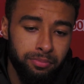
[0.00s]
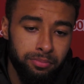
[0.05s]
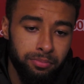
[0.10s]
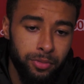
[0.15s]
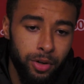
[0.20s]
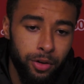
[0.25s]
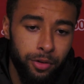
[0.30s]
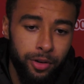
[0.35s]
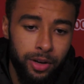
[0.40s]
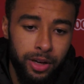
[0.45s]

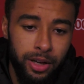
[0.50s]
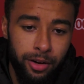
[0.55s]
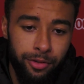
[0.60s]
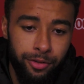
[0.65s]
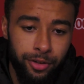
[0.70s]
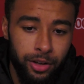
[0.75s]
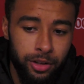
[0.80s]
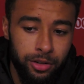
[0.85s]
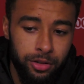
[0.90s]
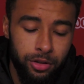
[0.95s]
Not really. I
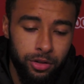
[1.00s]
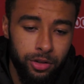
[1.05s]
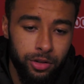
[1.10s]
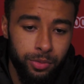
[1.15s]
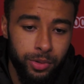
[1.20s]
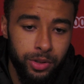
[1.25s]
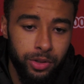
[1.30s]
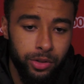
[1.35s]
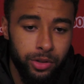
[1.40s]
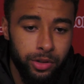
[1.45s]
think as long as
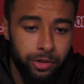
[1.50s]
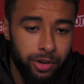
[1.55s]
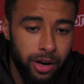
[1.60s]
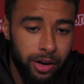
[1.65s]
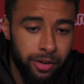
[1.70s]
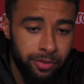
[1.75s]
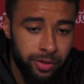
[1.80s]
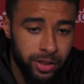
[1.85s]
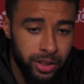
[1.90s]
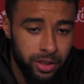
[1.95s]
we're doing the
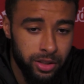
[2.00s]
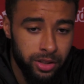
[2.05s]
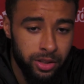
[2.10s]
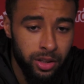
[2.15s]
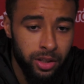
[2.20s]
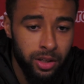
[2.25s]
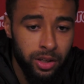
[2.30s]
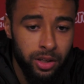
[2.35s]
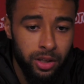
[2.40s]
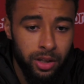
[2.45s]
right things
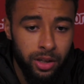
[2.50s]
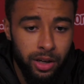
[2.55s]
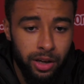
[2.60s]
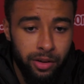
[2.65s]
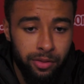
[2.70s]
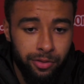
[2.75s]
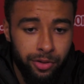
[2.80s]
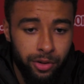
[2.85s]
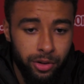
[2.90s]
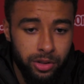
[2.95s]

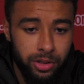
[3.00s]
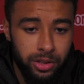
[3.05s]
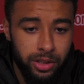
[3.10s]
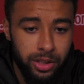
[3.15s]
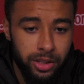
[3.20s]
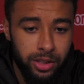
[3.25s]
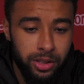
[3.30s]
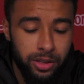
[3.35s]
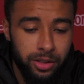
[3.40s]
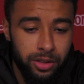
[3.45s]
and
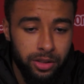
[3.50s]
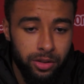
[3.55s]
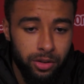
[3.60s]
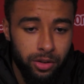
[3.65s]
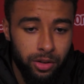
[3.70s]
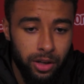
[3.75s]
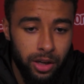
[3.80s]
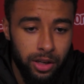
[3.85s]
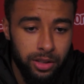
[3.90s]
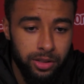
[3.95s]
focusing
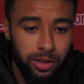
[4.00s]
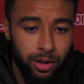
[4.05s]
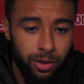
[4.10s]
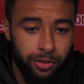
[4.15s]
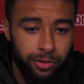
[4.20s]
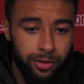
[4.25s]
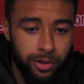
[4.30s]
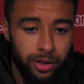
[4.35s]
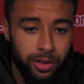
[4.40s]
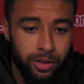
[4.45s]
on
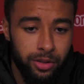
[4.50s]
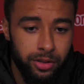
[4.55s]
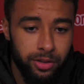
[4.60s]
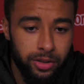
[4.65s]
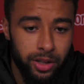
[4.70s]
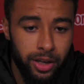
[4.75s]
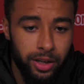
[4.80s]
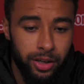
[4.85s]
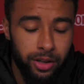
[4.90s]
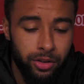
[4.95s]
ourselves and
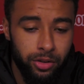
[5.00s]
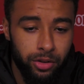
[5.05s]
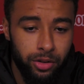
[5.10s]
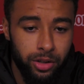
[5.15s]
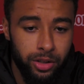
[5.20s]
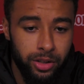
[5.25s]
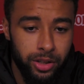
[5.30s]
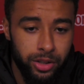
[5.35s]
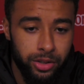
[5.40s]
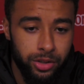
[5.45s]
staying in good
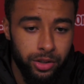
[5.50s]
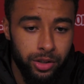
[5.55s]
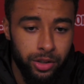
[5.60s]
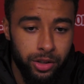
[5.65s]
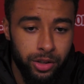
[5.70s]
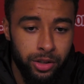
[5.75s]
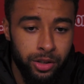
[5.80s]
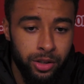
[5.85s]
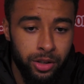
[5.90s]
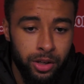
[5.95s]
condition
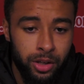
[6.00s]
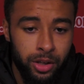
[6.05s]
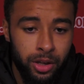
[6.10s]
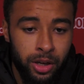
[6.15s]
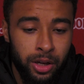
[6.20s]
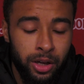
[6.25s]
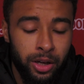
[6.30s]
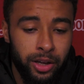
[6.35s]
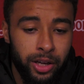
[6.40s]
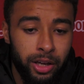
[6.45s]
and
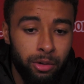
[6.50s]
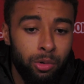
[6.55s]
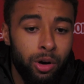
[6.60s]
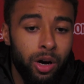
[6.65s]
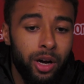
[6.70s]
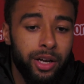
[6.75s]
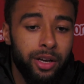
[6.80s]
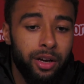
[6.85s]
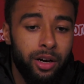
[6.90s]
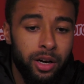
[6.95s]
keep
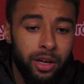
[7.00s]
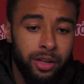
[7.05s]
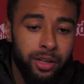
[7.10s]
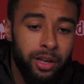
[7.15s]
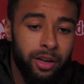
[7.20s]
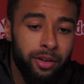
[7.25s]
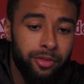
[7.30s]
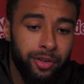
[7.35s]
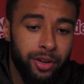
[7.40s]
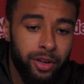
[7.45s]
working hard,
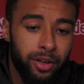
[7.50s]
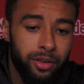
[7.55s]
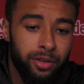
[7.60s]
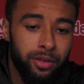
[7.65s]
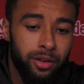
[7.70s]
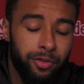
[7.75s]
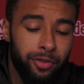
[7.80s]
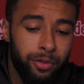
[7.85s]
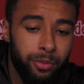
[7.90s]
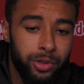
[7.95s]
then I think
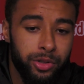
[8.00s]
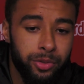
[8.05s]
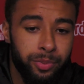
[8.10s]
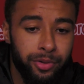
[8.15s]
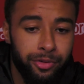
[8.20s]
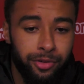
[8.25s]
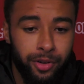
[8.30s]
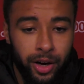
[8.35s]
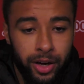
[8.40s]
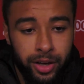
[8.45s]
we should
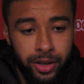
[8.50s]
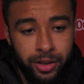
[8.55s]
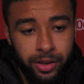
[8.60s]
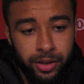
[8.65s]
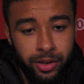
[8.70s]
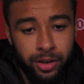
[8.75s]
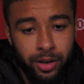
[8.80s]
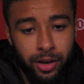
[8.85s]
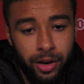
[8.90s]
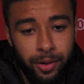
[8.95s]
be fine.
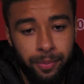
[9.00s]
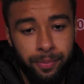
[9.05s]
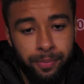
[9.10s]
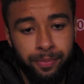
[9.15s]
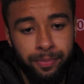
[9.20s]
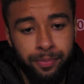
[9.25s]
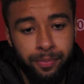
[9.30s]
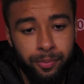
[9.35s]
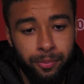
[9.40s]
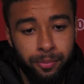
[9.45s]

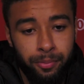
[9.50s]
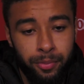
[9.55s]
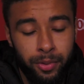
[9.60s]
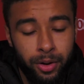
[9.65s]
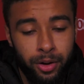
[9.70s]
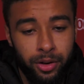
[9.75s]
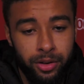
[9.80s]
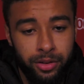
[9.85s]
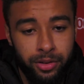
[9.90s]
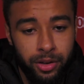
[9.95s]
We
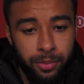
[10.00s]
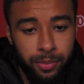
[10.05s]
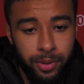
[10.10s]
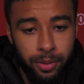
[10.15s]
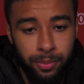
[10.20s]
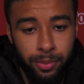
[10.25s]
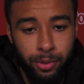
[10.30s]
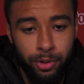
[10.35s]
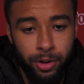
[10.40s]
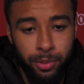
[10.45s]
know there's going to be
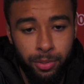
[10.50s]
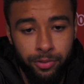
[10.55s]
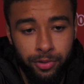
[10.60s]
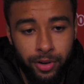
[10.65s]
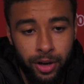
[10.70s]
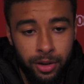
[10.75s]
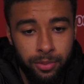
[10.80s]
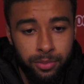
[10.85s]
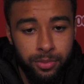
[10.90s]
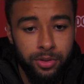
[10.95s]
a build-up of
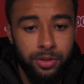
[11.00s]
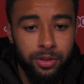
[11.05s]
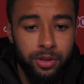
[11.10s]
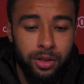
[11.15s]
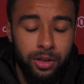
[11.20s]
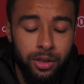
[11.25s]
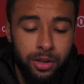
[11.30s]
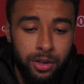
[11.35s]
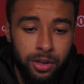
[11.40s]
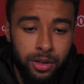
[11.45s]
games,
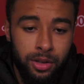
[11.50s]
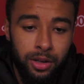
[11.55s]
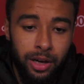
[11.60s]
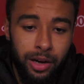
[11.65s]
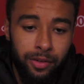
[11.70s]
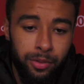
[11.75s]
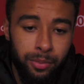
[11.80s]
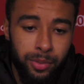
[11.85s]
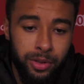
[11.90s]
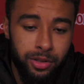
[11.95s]

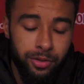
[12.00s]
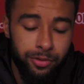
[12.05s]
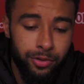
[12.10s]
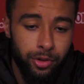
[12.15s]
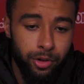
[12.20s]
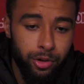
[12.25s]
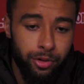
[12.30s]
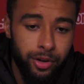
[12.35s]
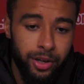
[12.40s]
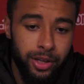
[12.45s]
having missed a
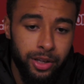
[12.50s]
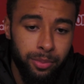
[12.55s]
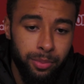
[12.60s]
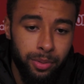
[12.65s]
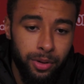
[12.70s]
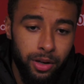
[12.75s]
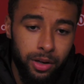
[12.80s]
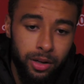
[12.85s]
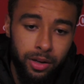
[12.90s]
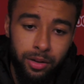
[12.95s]
few already,
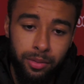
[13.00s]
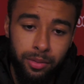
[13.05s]
but